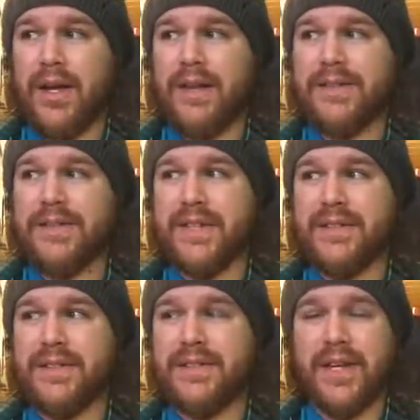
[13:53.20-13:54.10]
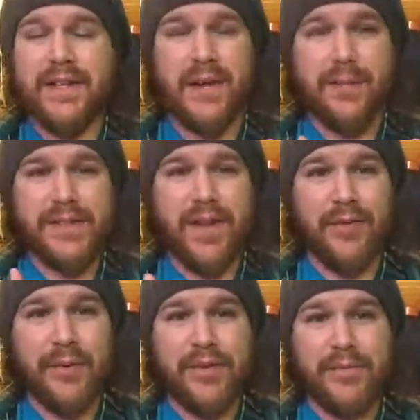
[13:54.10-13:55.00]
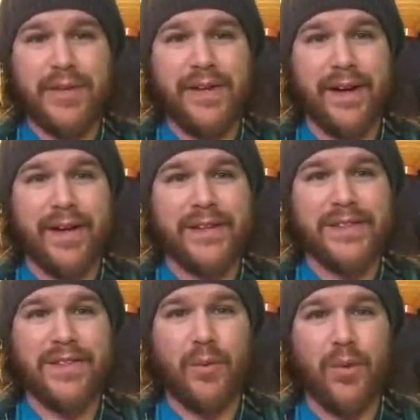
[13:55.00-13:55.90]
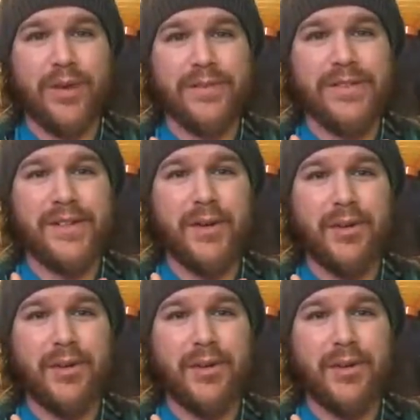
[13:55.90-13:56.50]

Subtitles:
It doesn't take that much effort to be kind to someone,